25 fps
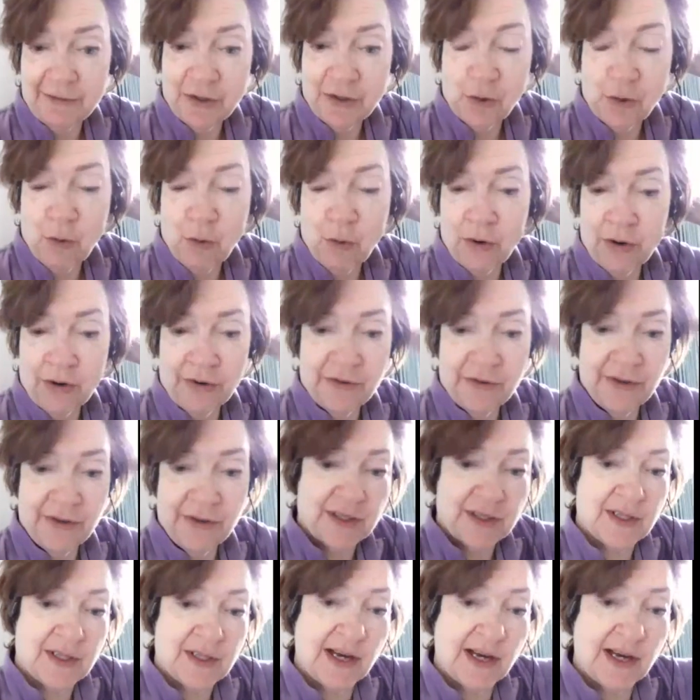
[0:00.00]
to order
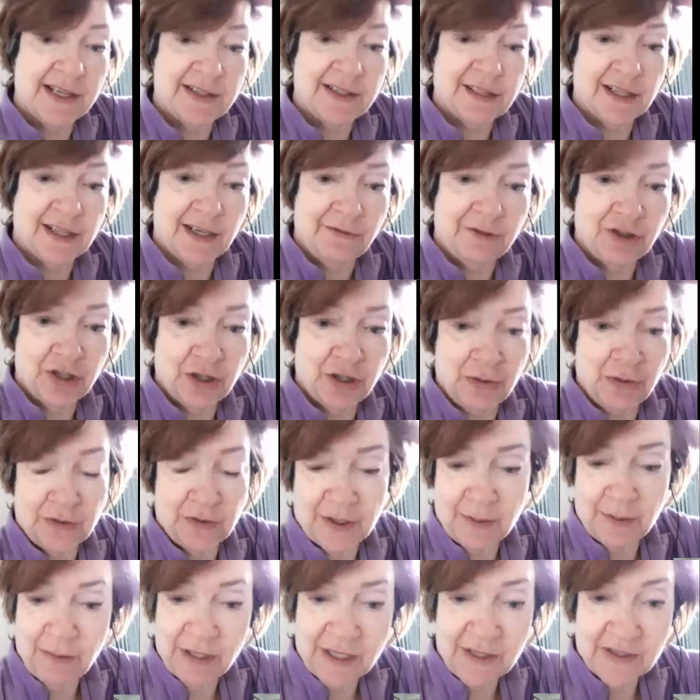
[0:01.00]
this size I've
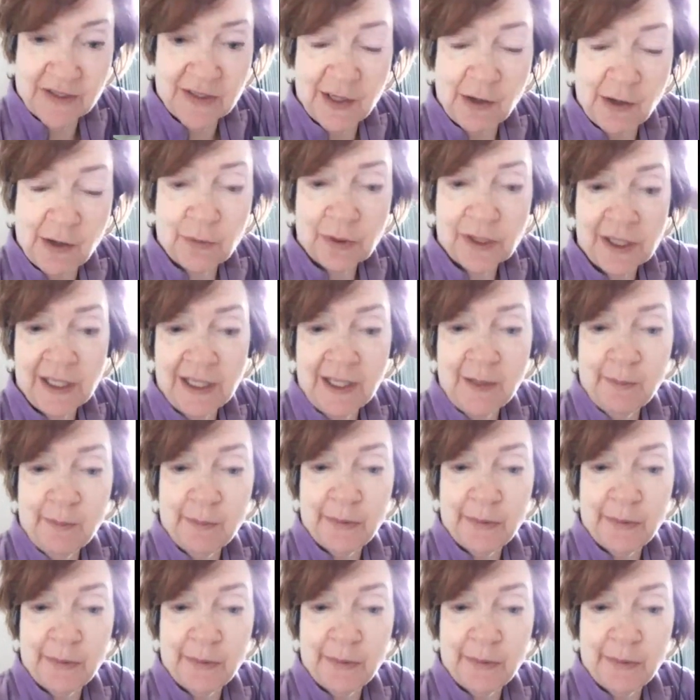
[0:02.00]
chosen because they don't keep it